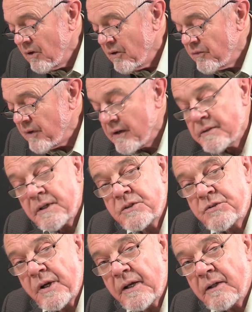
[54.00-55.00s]
Faraday
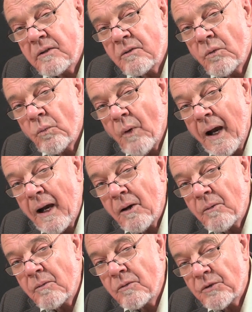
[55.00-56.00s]
train.
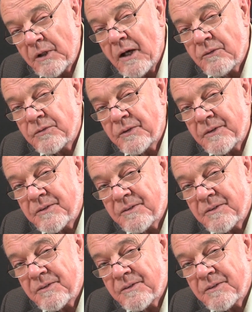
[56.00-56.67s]
Wow! Look out for